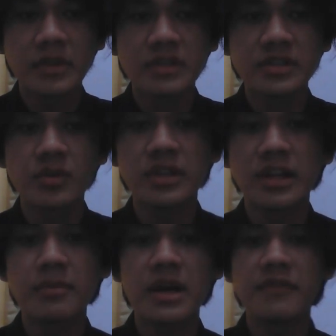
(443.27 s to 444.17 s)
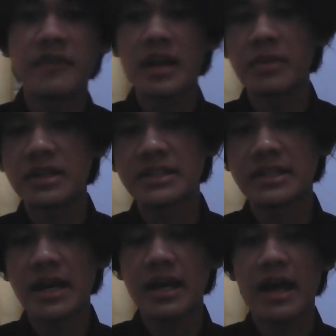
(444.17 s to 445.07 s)
structuring my variables
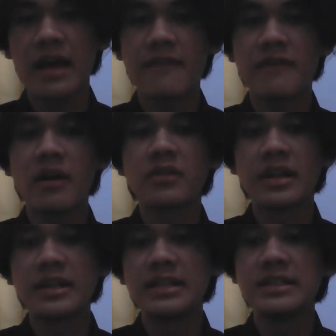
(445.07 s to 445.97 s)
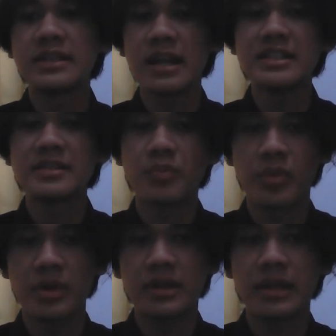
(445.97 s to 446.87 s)
that have already
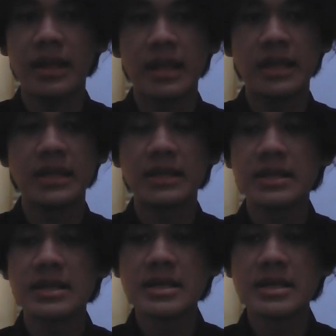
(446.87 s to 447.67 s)
transferred in